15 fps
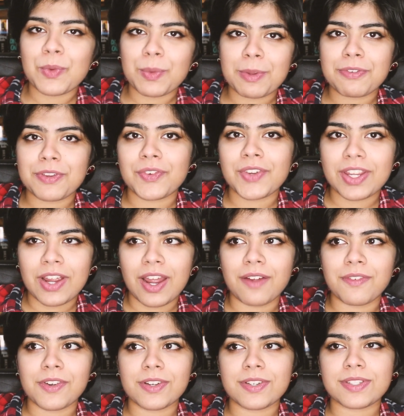One of my favorite
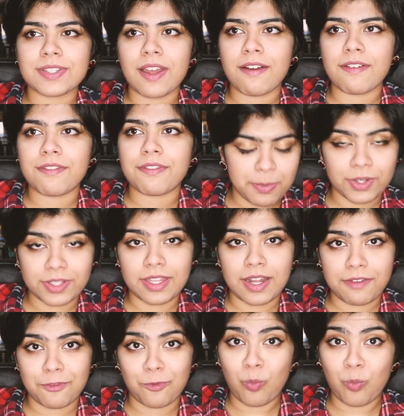covers of a book that I've